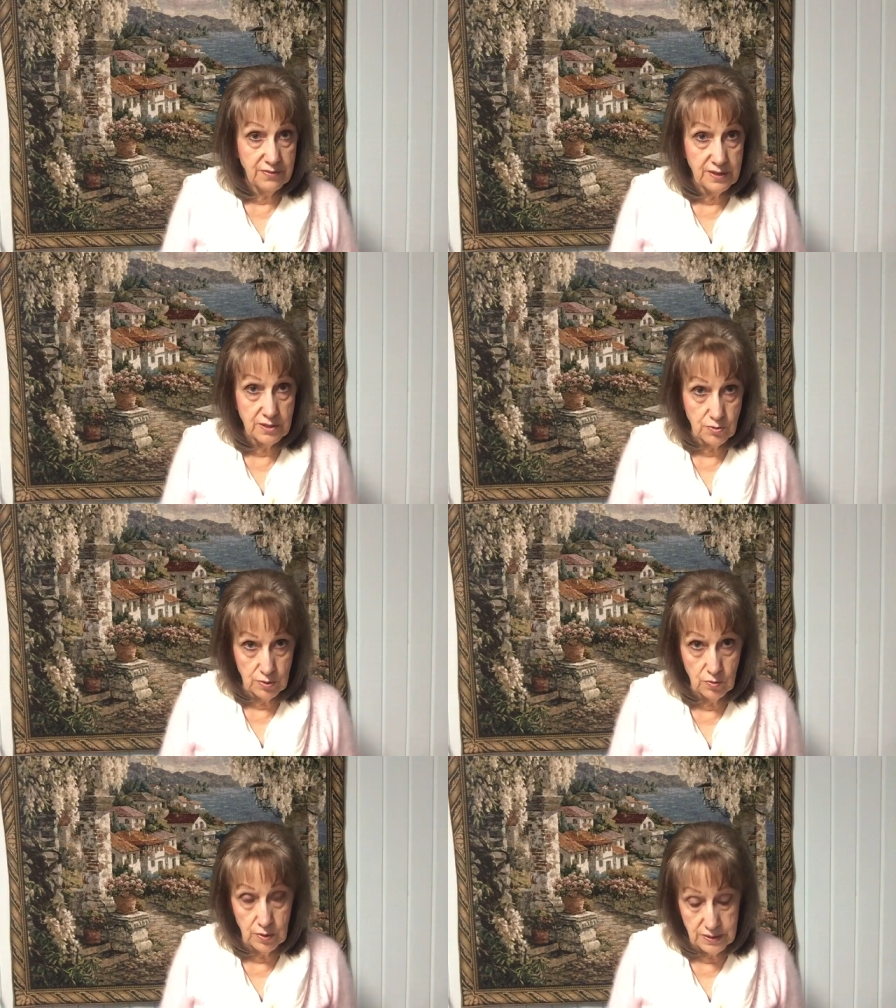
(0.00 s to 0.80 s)

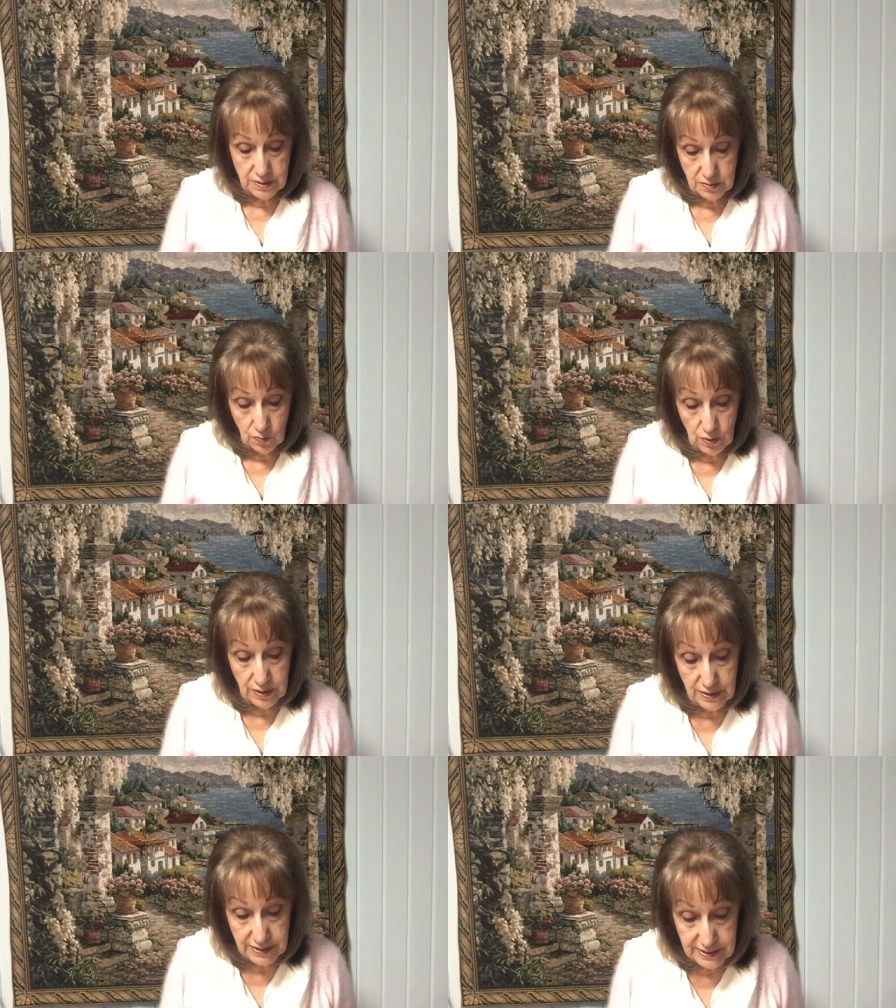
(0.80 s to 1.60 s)
Israel was one
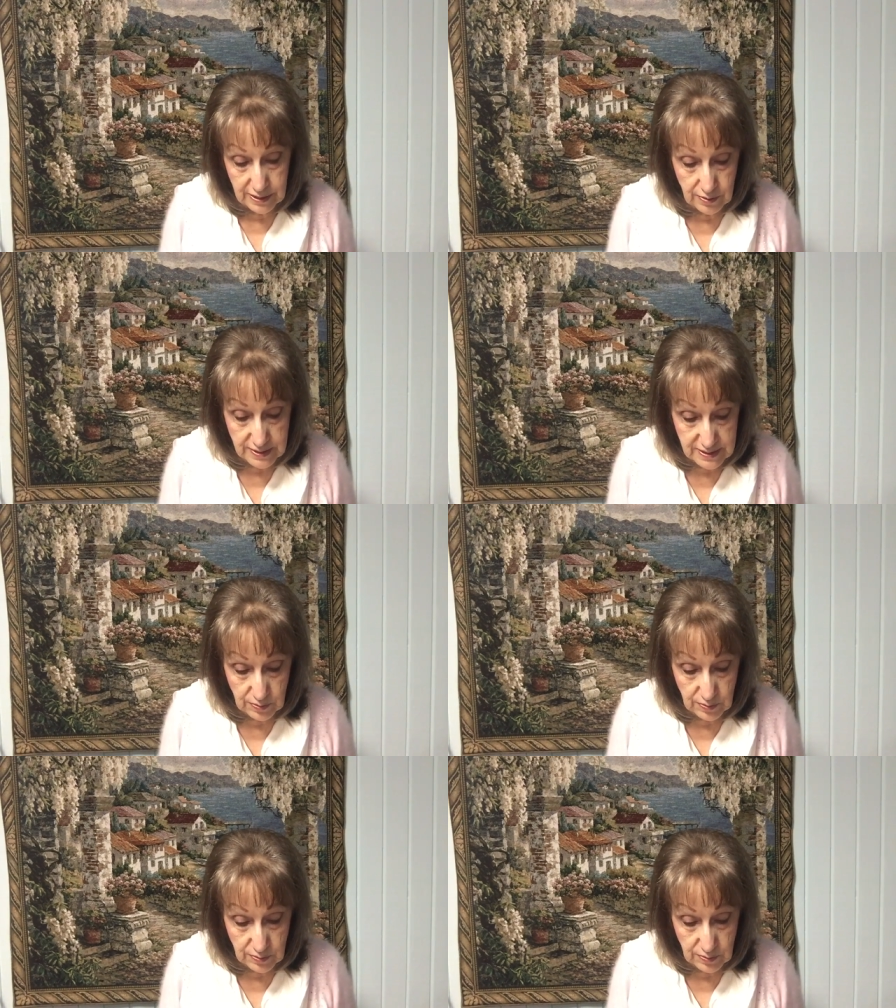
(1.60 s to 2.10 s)
of the terrorists,